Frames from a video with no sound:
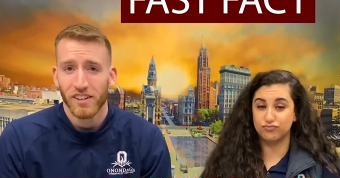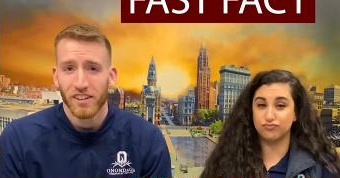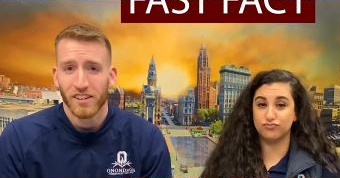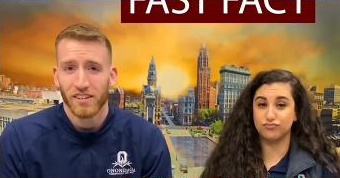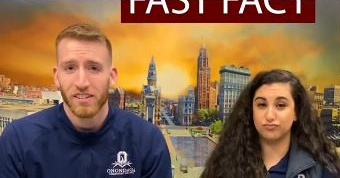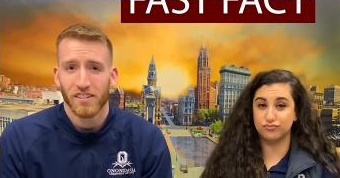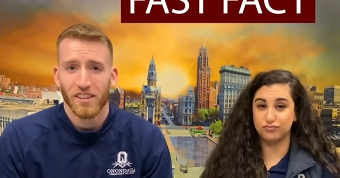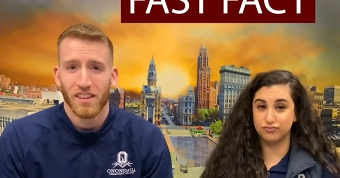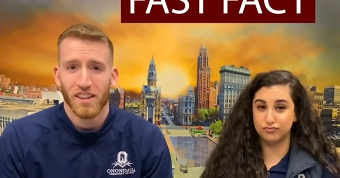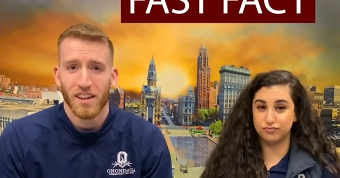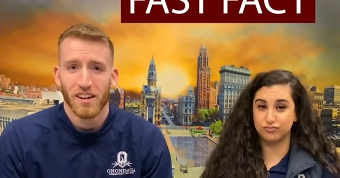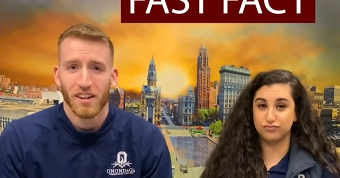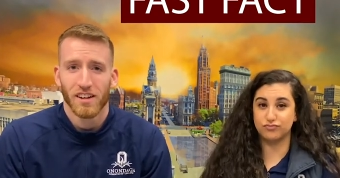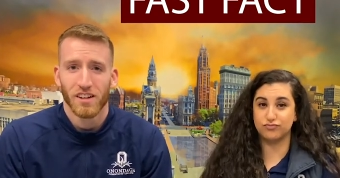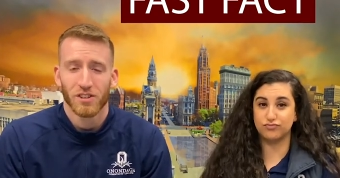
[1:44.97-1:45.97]
Speaker 1: year than
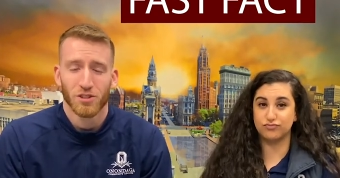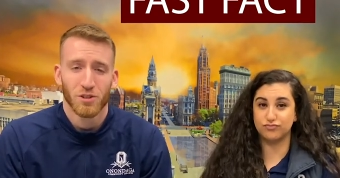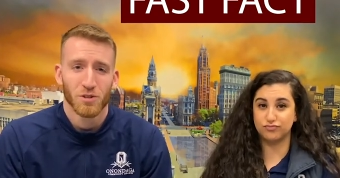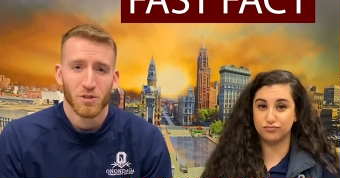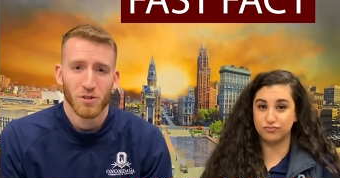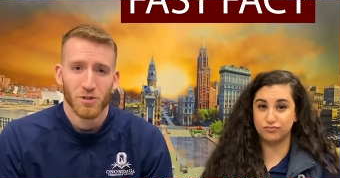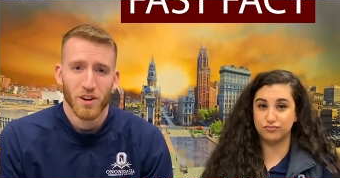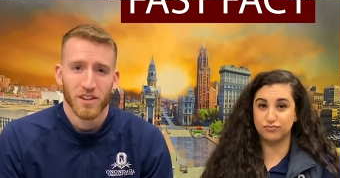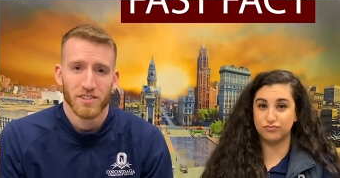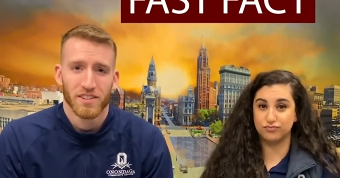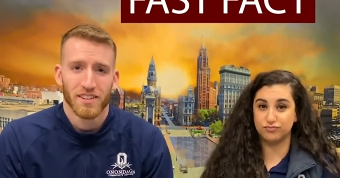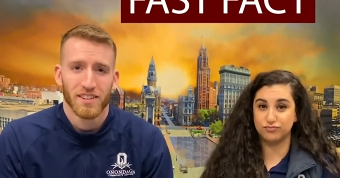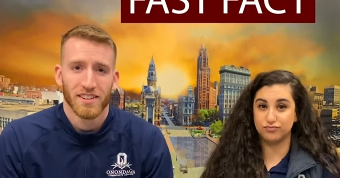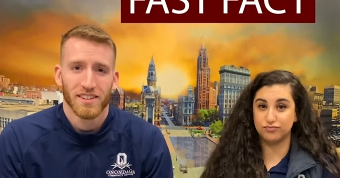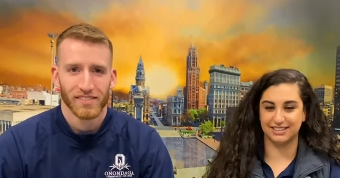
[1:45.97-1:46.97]
a student who doesn't.
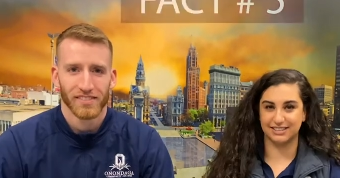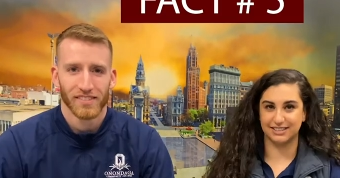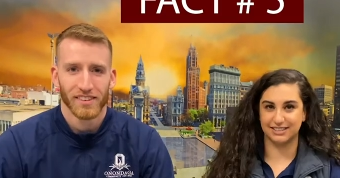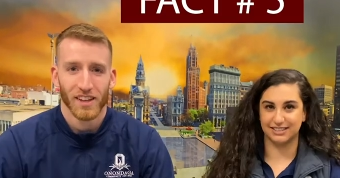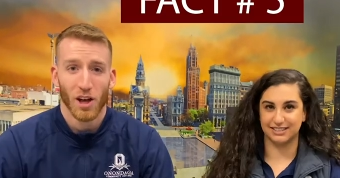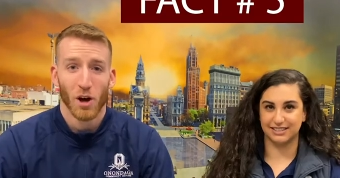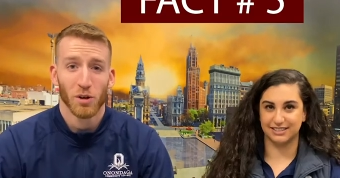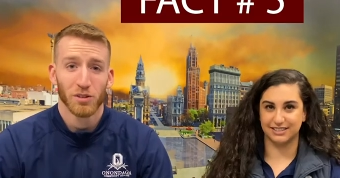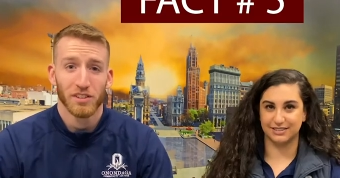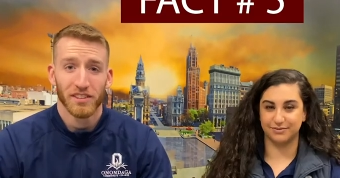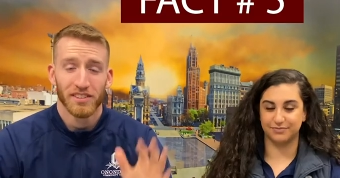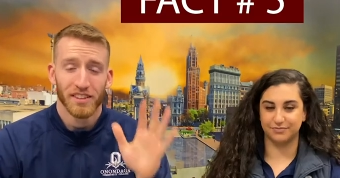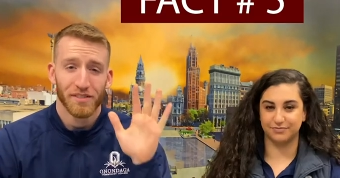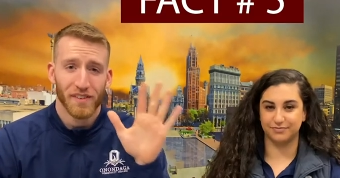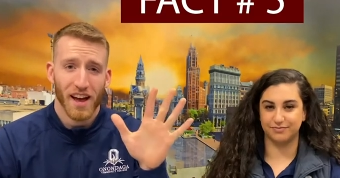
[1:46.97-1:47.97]

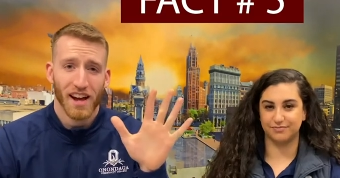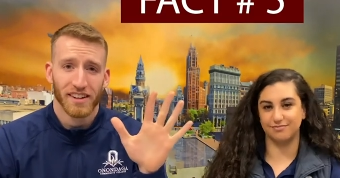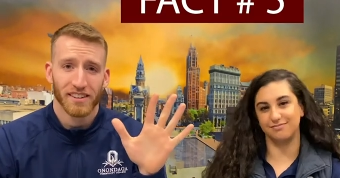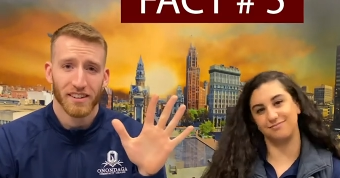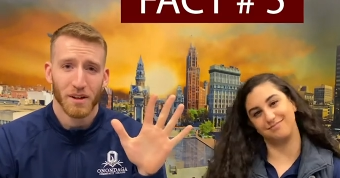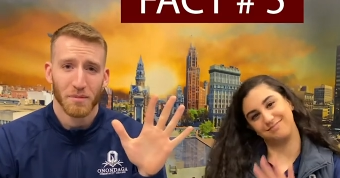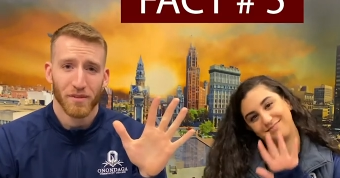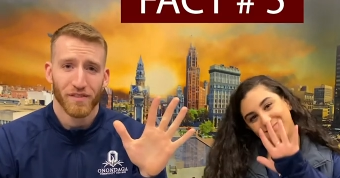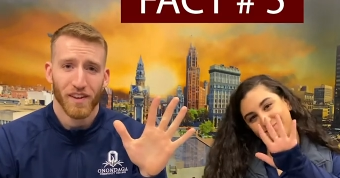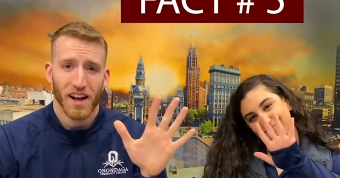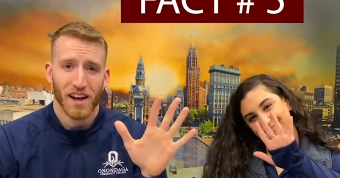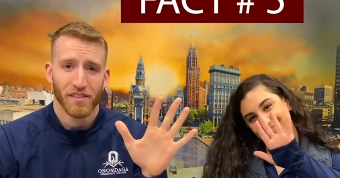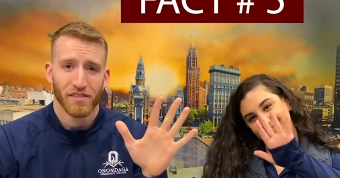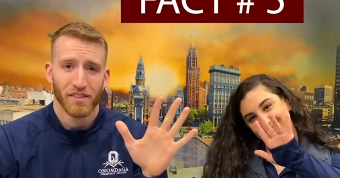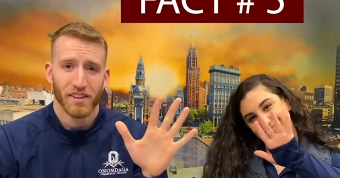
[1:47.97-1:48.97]
OCC fact number
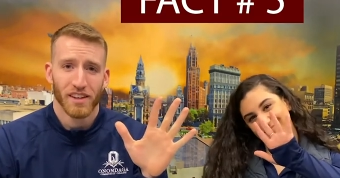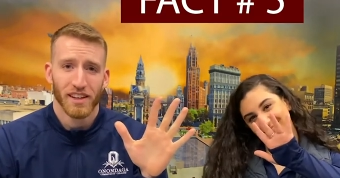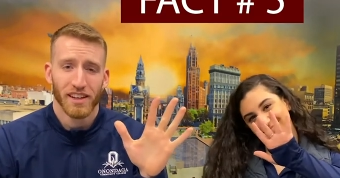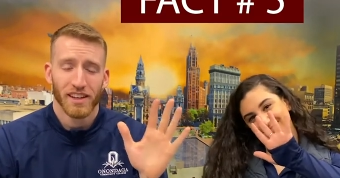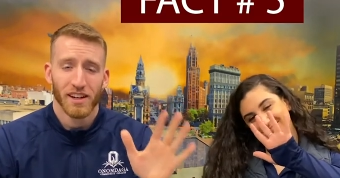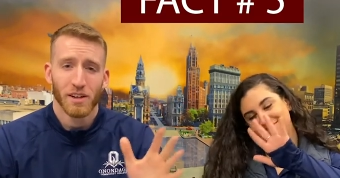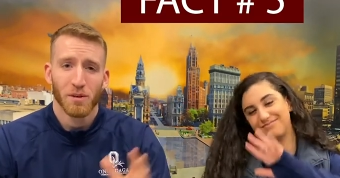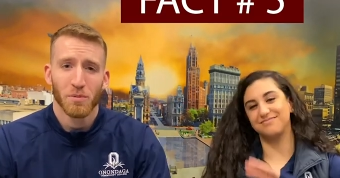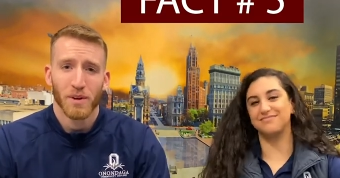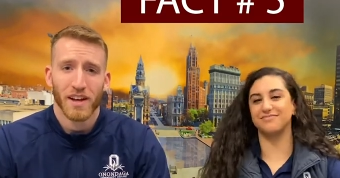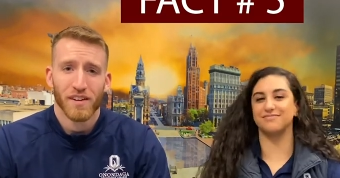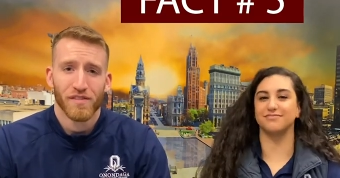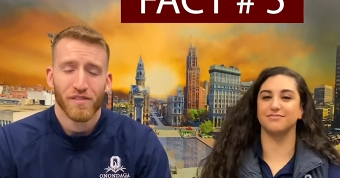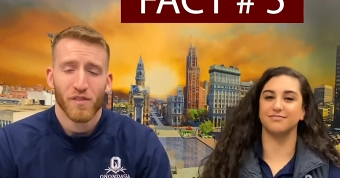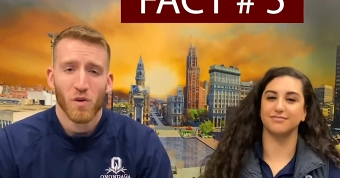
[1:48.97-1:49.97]
five. Here we
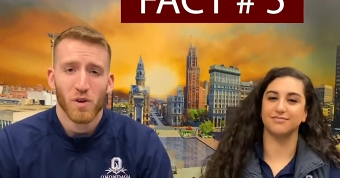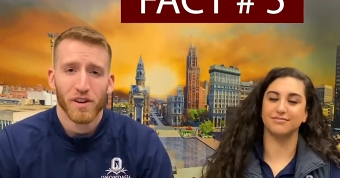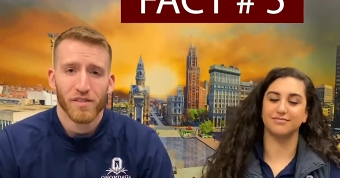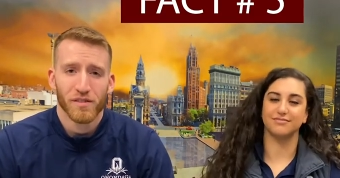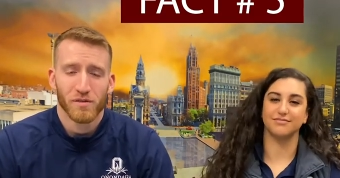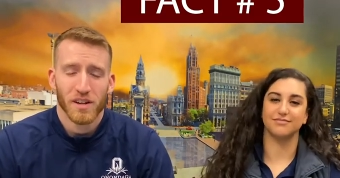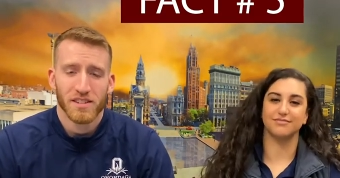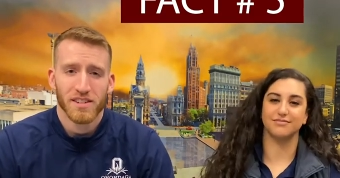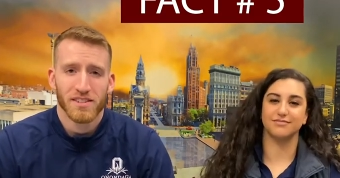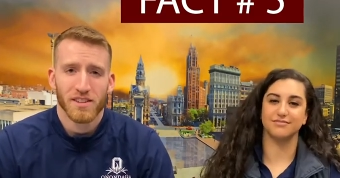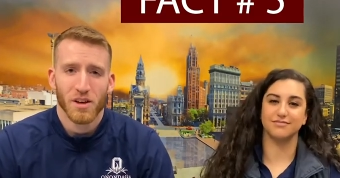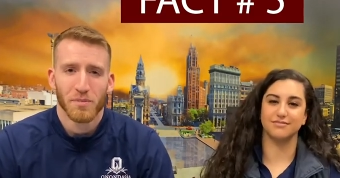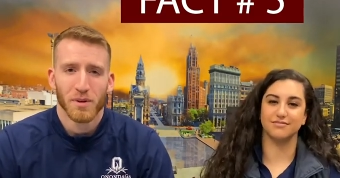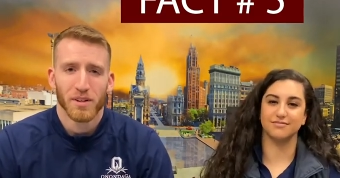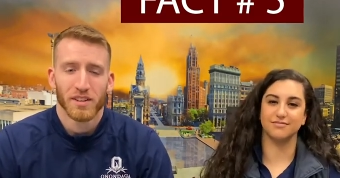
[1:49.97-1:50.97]
have four different residence
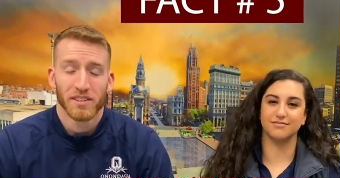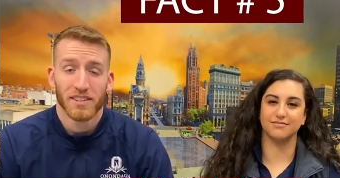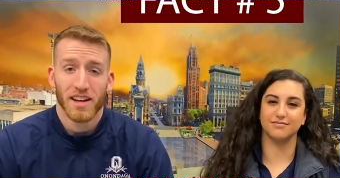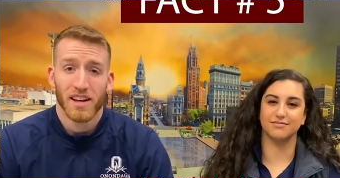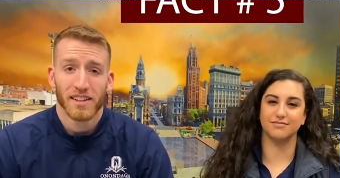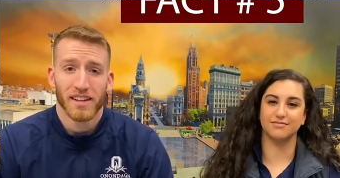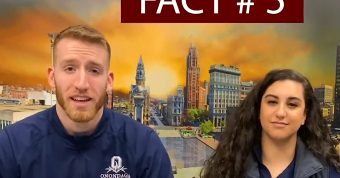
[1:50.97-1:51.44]
hall buildings on